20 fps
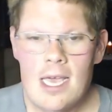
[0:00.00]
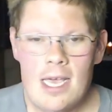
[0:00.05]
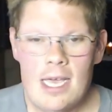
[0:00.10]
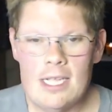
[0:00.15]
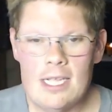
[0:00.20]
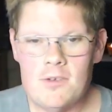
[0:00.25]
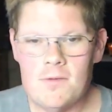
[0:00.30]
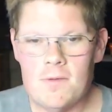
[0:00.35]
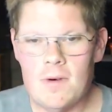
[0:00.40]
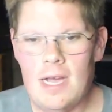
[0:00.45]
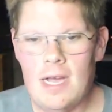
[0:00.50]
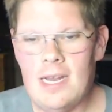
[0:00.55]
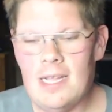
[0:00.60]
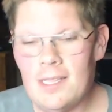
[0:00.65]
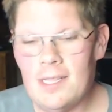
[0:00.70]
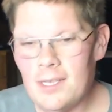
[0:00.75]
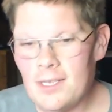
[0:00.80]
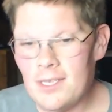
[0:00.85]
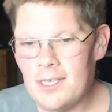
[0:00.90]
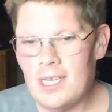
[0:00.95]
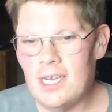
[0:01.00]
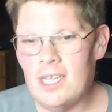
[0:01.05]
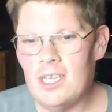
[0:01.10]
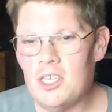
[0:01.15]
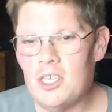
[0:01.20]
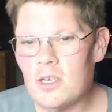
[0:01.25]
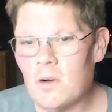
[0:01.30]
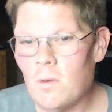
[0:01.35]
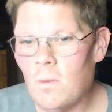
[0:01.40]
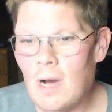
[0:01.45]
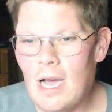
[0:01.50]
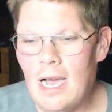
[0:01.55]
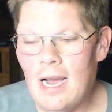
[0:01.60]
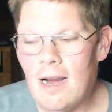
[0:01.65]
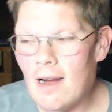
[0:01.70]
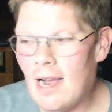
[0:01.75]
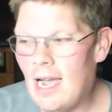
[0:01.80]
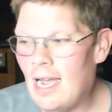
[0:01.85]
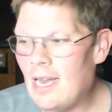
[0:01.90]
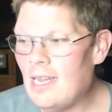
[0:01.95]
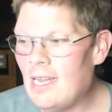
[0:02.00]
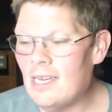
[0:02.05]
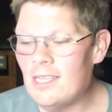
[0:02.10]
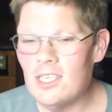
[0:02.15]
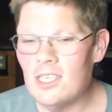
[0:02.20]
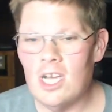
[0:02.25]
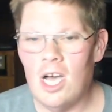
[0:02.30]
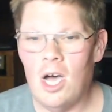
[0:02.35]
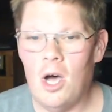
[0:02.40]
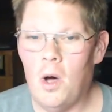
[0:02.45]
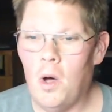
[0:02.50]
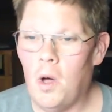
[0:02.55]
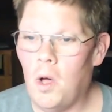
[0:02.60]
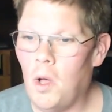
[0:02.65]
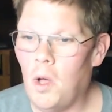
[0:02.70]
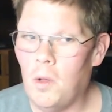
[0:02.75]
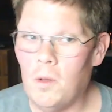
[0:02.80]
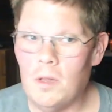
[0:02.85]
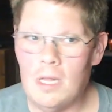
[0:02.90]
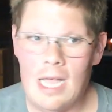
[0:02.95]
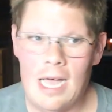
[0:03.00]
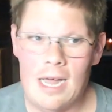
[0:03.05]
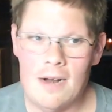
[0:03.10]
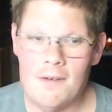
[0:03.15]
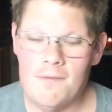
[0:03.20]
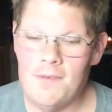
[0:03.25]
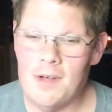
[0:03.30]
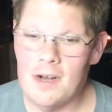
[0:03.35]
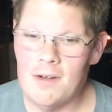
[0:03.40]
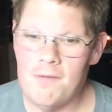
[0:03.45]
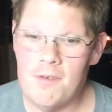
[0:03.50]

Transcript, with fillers: it's right in the city square, and it is a whole lot of fun.